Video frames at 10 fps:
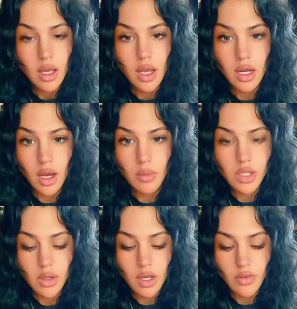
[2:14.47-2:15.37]
And now I'm
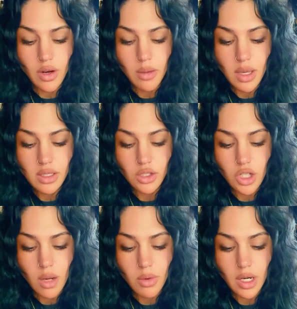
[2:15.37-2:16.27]
doing a very messy
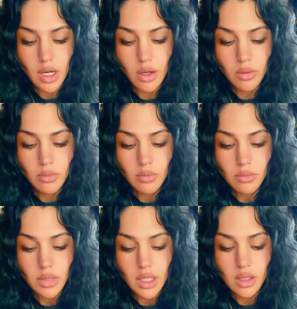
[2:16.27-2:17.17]
job right now
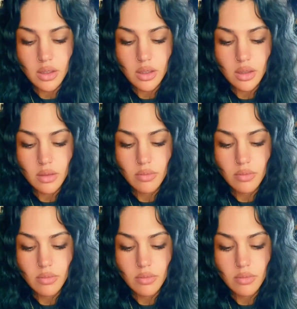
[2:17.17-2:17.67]
because,